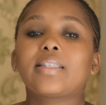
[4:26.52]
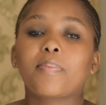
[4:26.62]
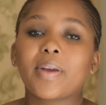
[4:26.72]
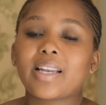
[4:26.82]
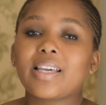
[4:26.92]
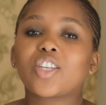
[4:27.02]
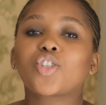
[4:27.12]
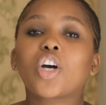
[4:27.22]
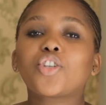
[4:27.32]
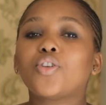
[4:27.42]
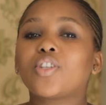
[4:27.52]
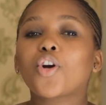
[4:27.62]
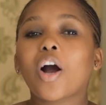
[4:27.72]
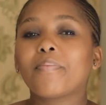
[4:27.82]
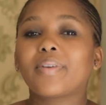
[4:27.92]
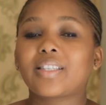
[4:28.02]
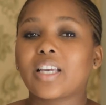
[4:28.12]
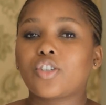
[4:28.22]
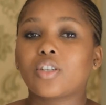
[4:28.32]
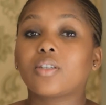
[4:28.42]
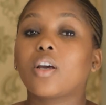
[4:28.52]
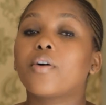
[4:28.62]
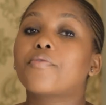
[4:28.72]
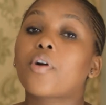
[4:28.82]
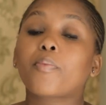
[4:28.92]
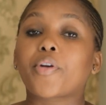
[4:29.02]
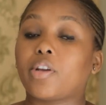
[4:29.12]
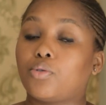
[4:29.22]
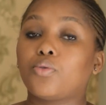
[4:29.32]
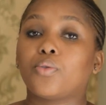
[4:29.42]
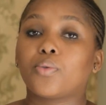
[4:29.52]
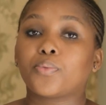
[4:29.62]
Typically, they start using compensation from grade 2.